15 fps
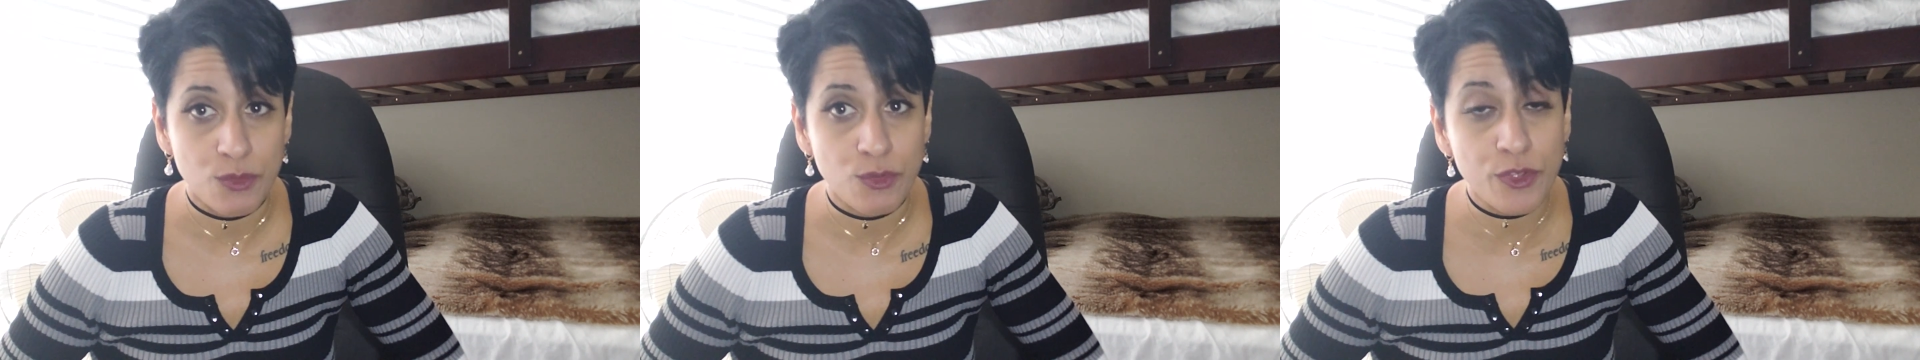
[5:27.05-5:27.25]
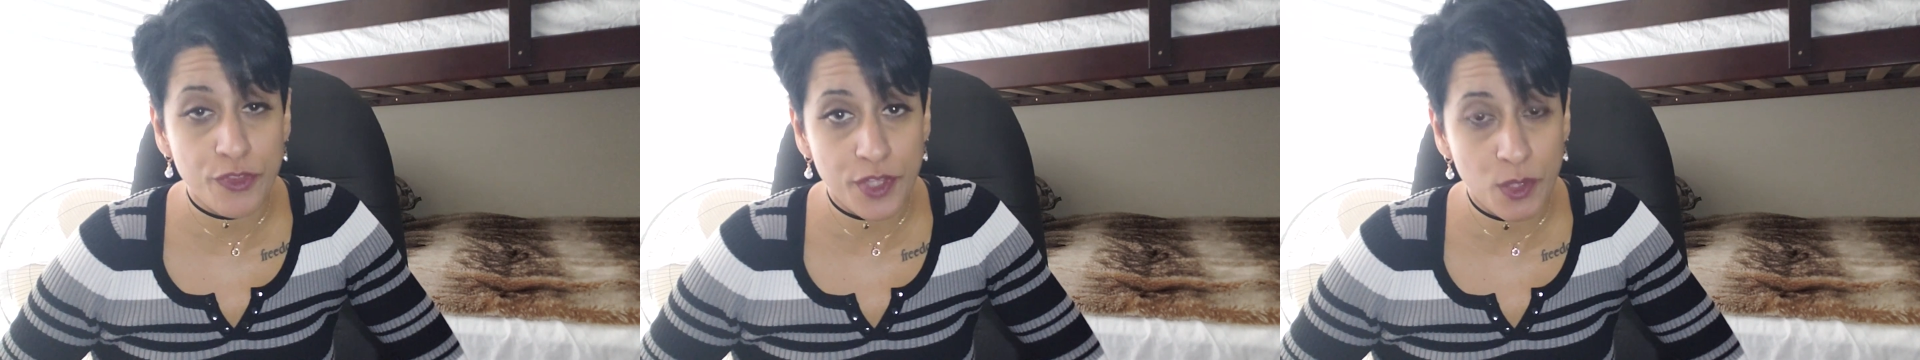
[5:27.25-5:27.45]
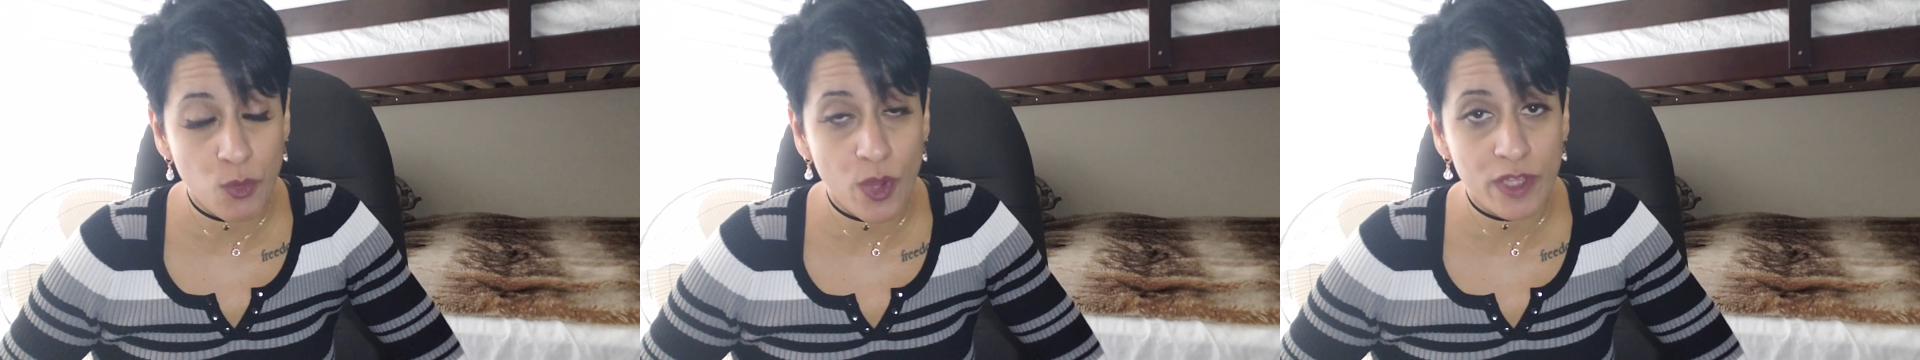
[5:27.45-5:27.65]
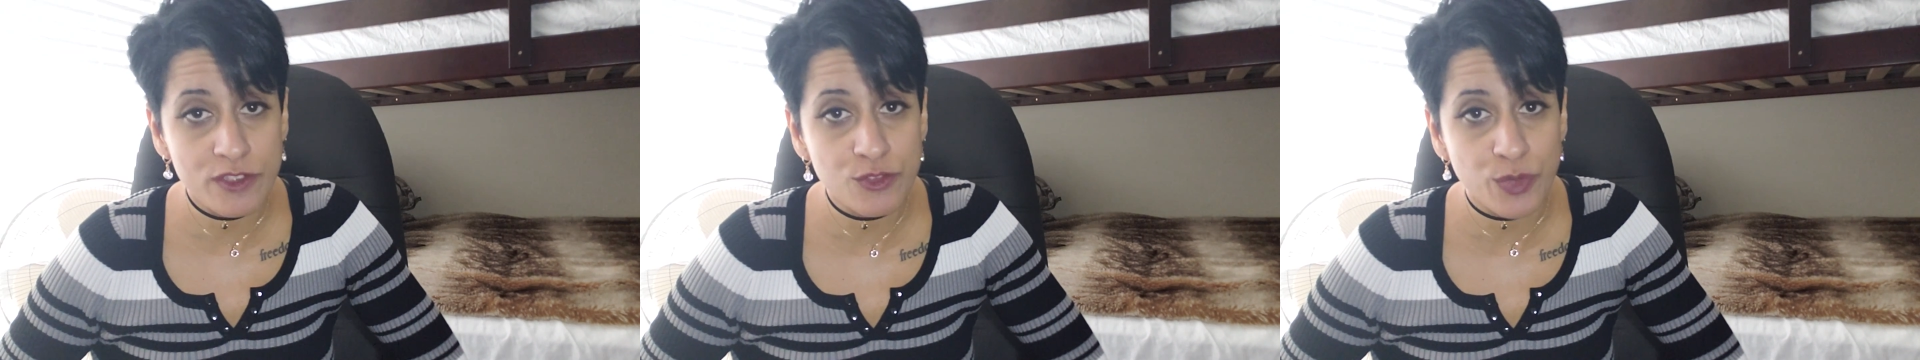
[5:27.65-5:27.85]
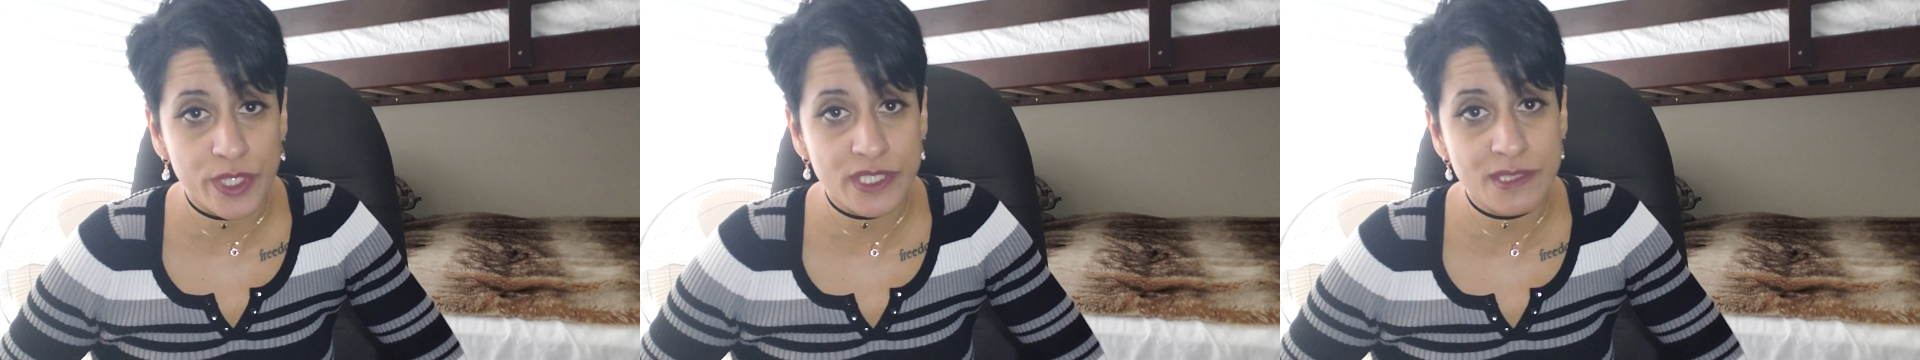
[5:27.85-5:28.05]
Will they
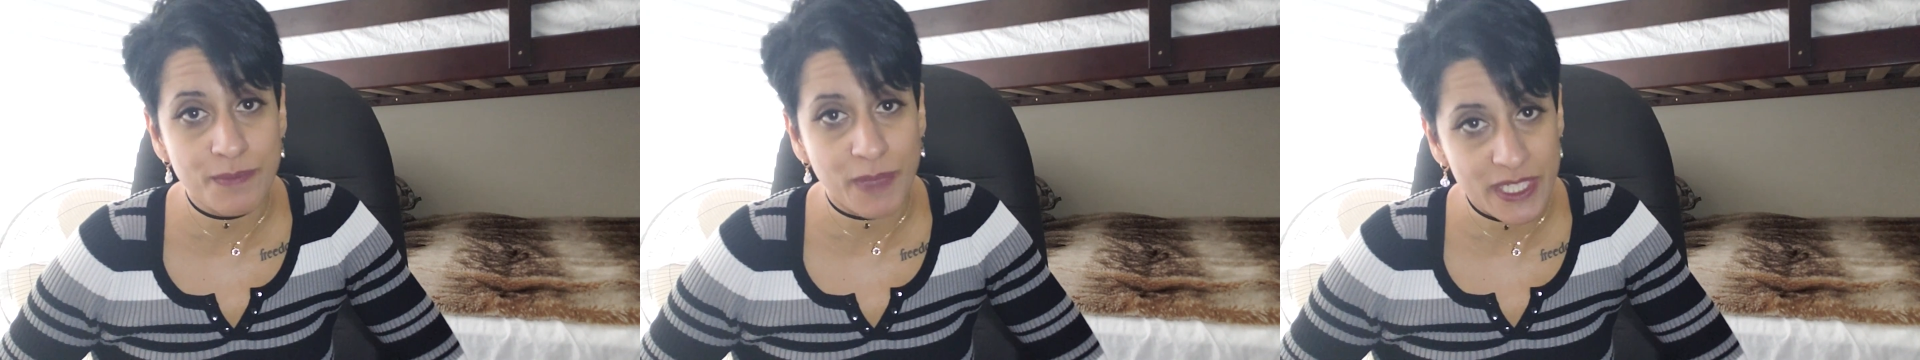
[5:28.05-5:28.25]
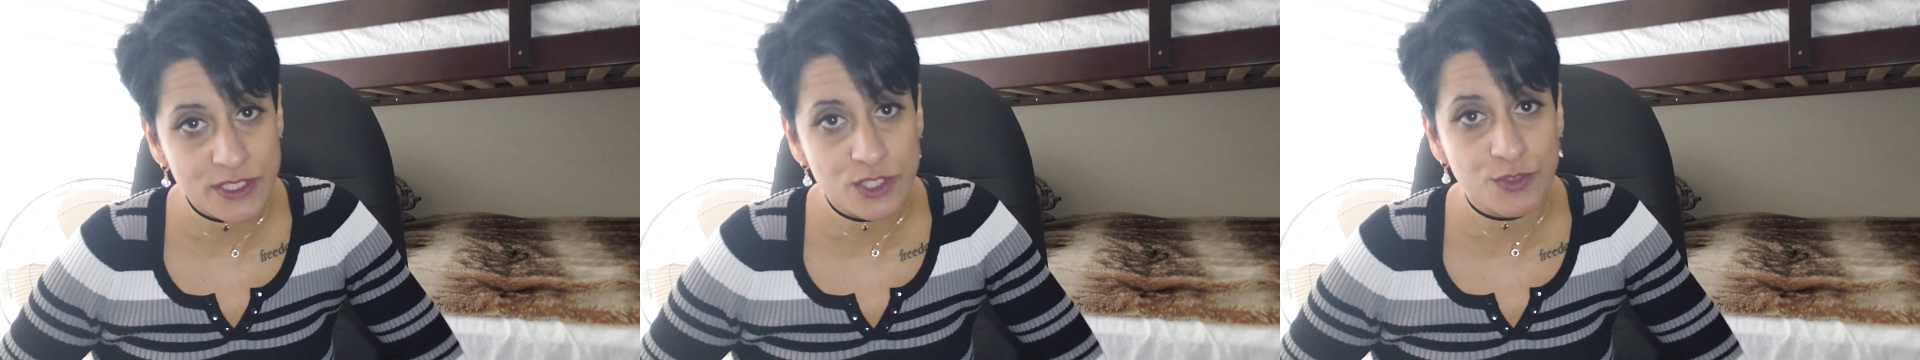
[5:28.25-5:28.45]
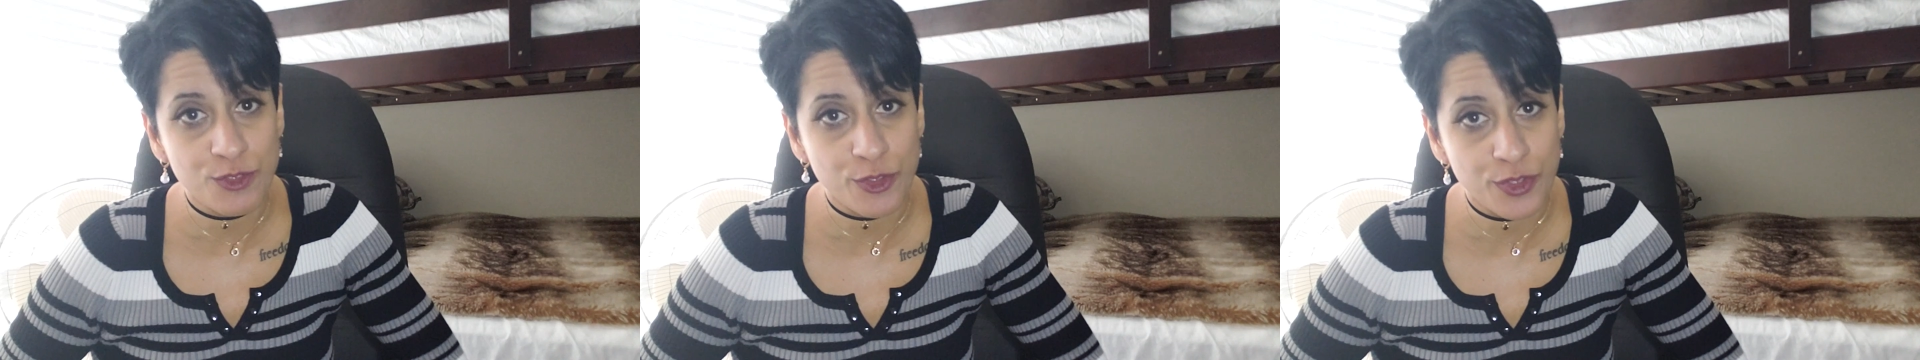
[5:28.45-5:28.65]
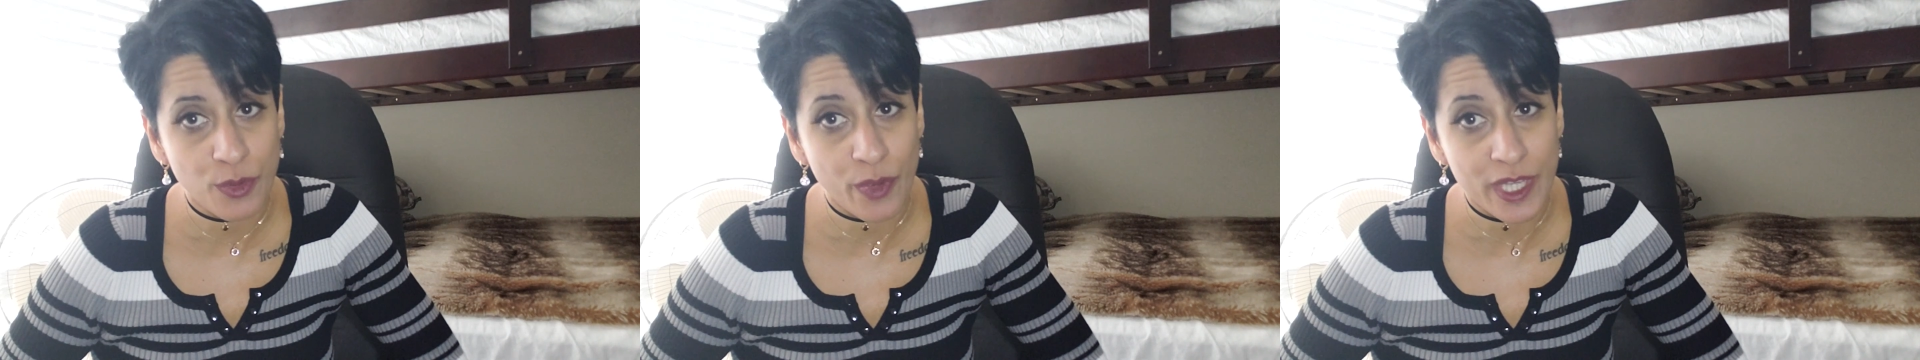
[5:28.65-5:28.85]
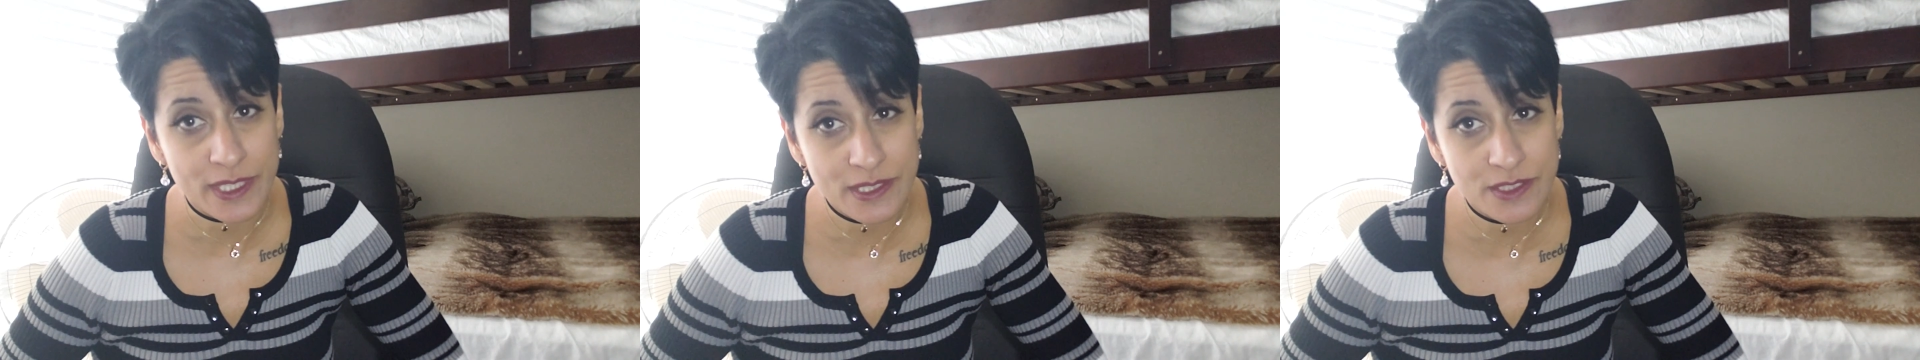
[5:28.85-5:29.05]
want what is best for the
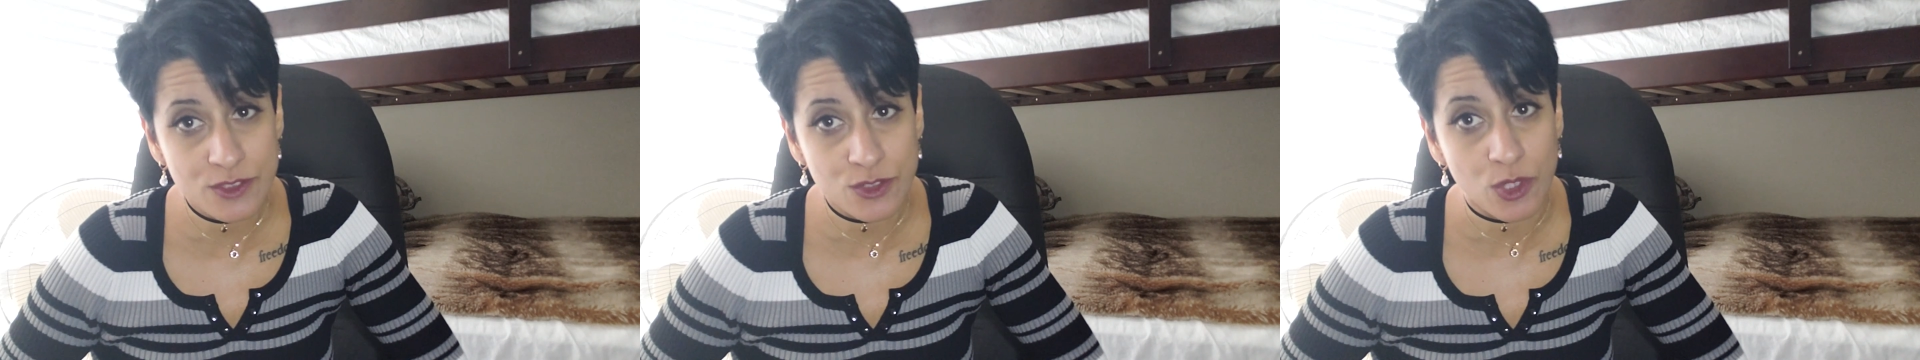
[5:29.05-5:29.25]
West,